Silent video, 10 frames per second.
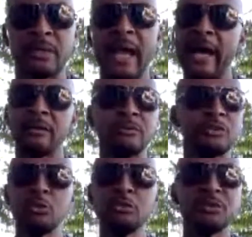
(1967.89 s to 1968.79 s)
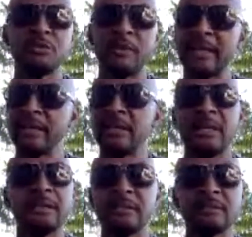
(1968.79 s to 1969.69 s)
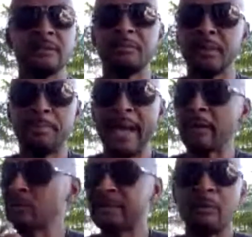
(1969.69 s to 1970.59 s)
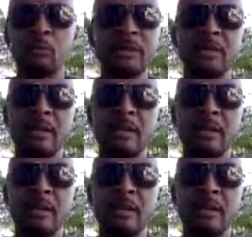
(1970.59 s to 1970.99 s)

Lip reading: I don't choose to fight the battles that when